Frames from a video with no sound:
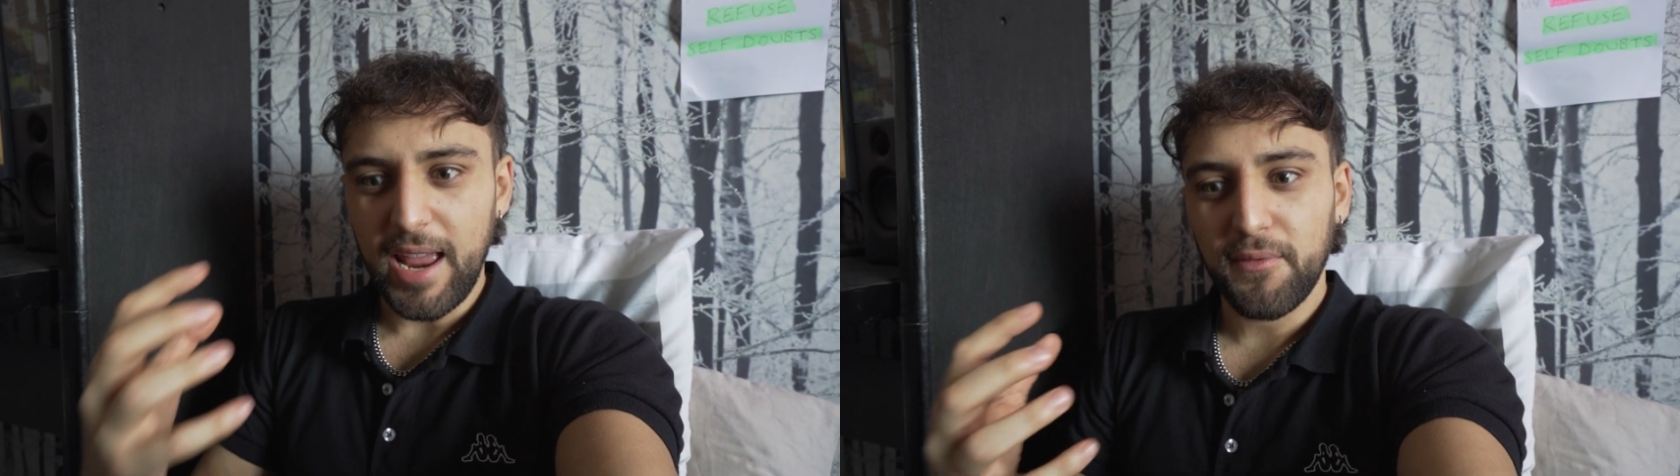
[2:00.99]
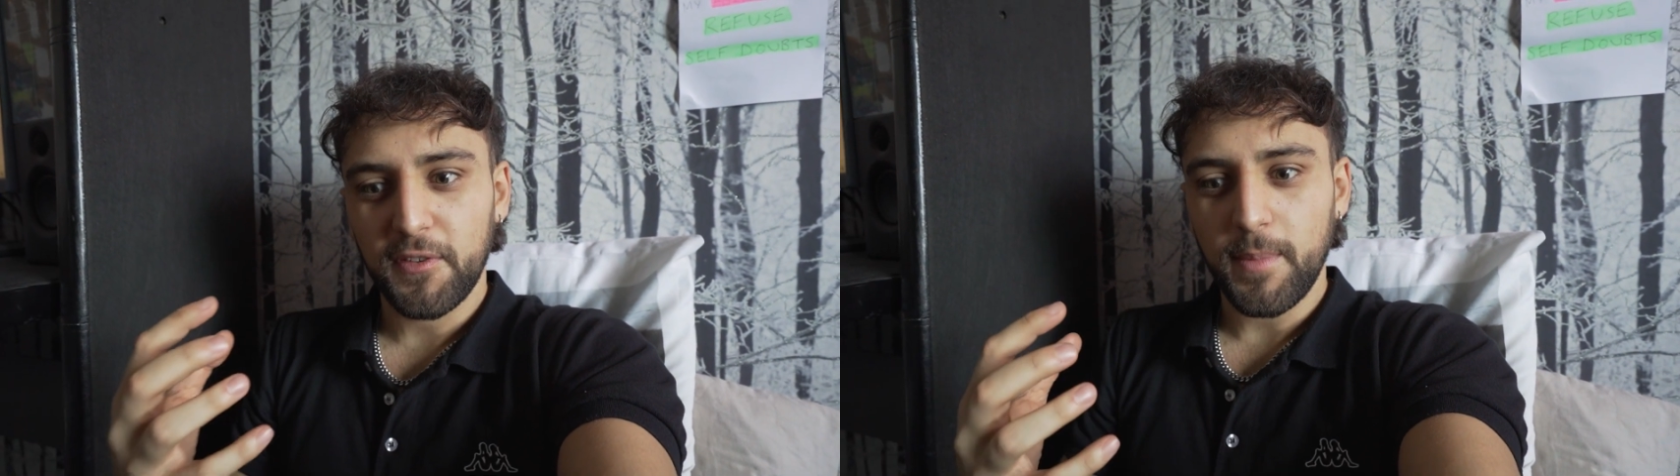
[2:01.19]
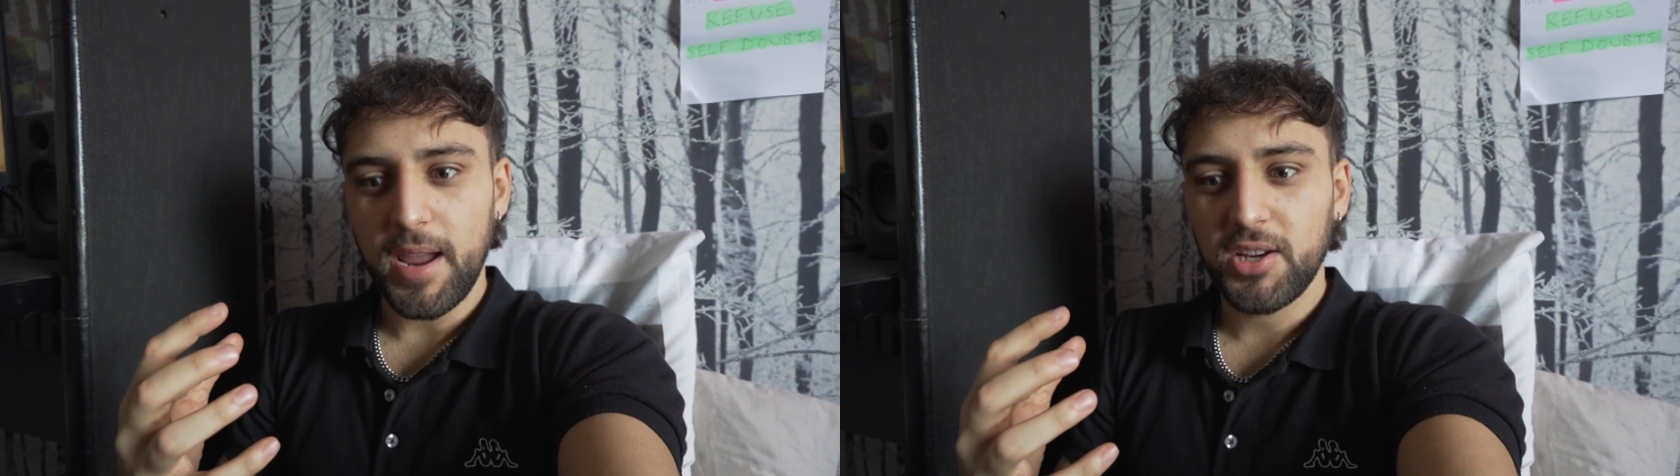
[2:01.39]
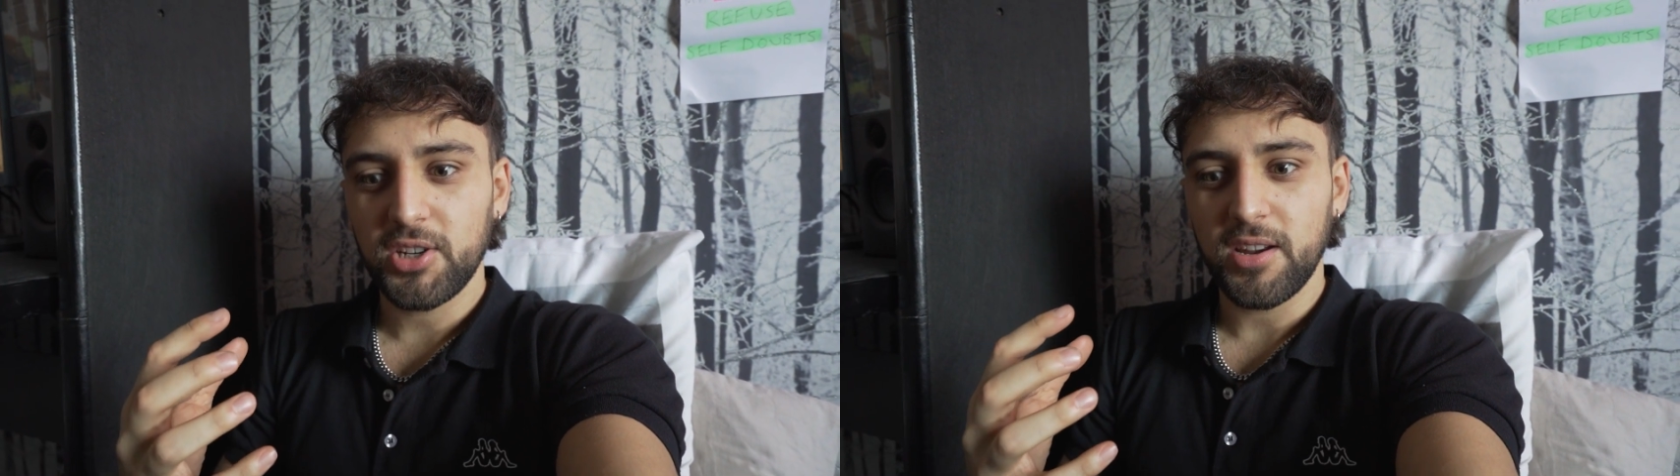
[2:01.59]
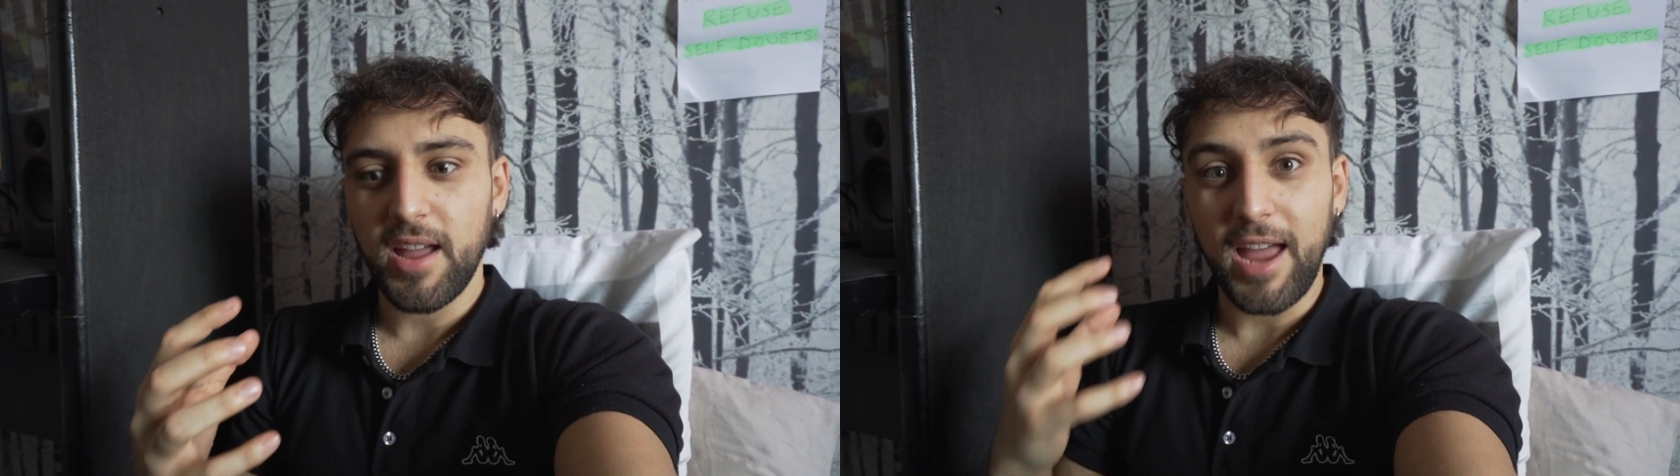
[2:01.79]

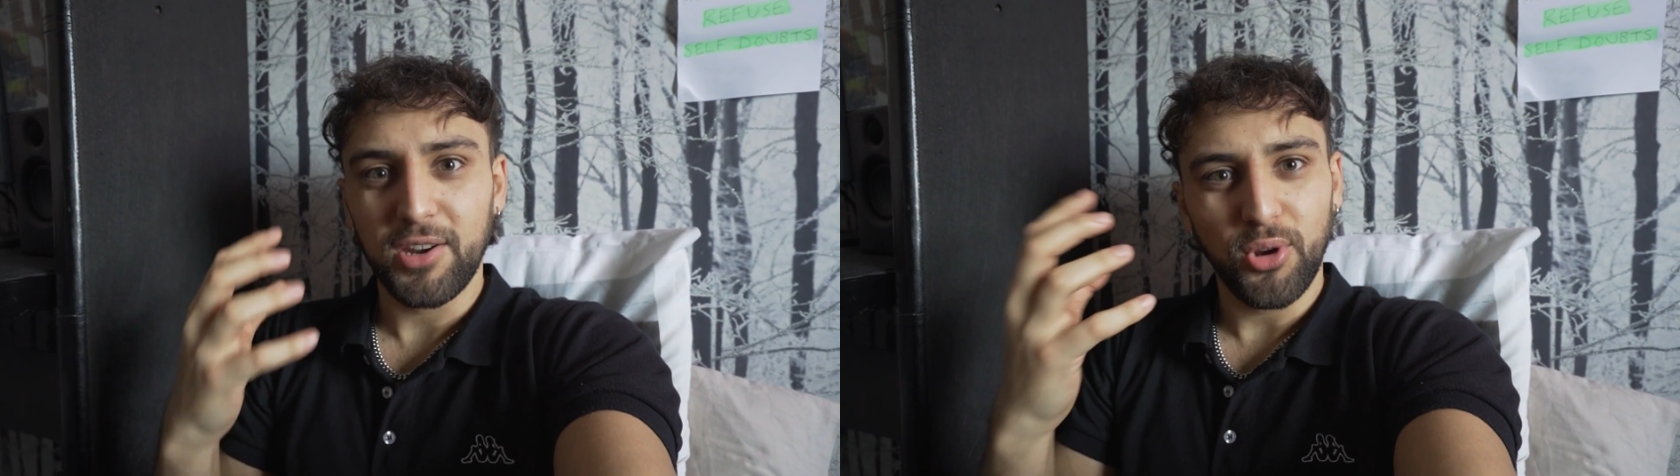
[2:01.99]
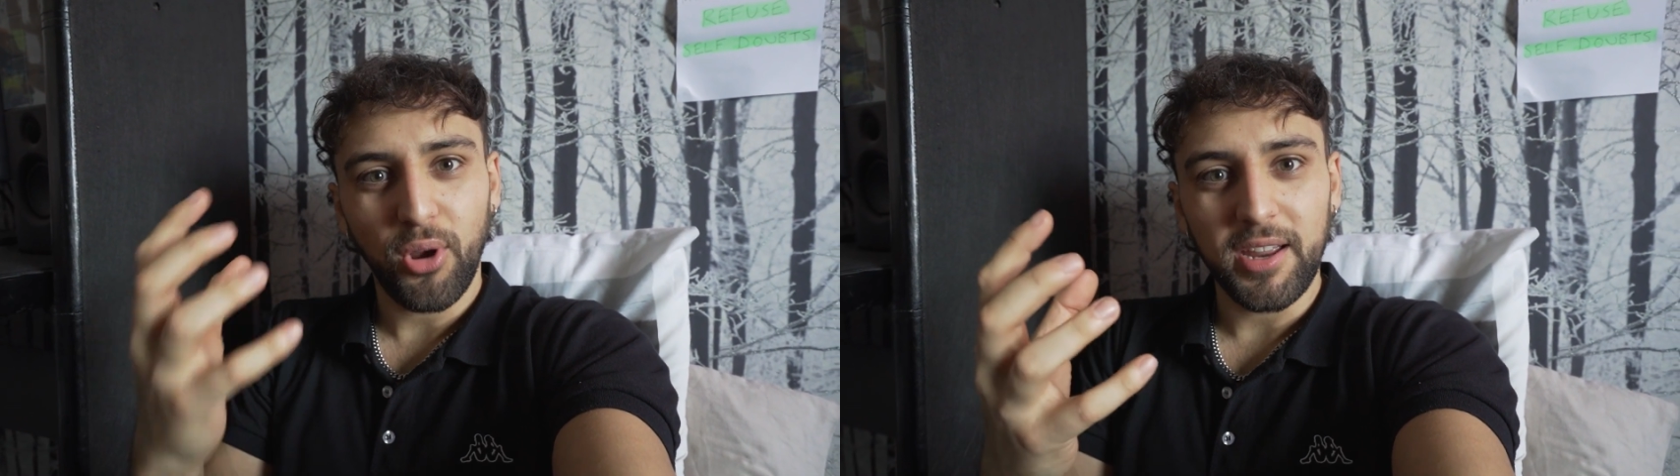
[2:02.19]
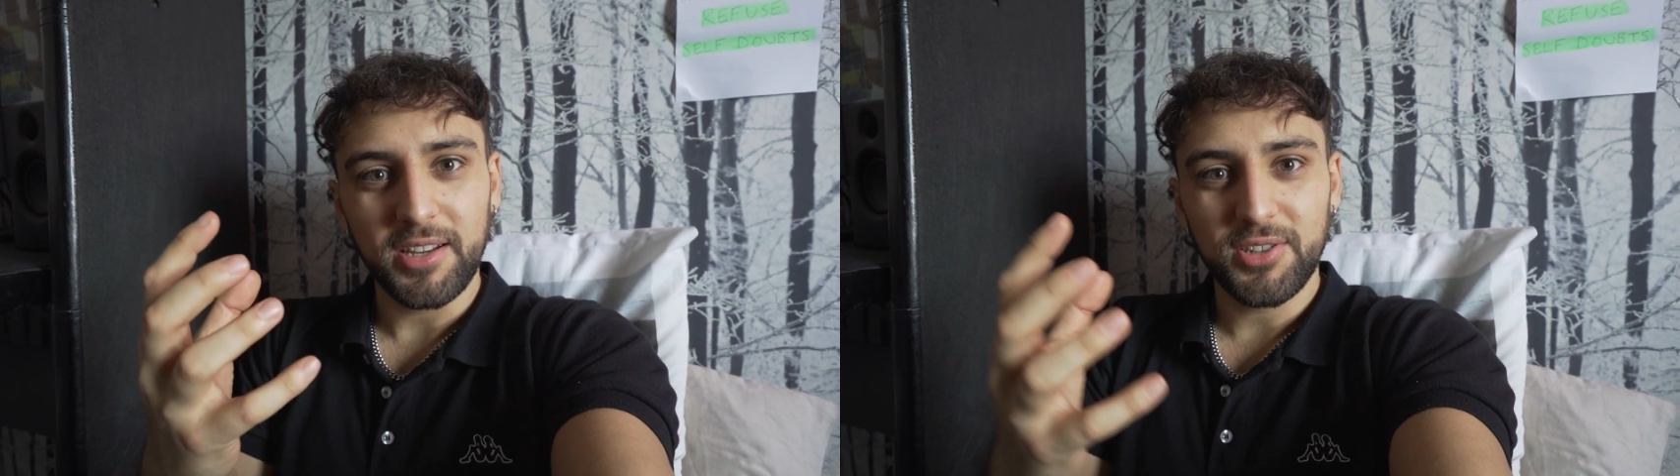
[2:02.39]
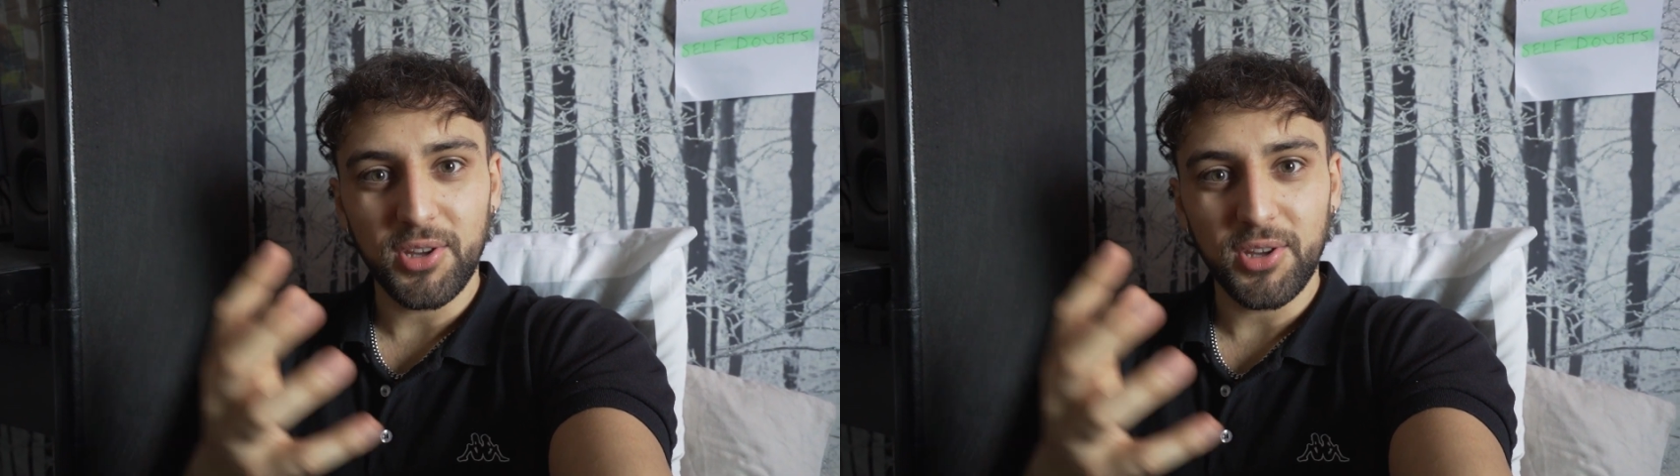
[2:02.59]
information and knowledge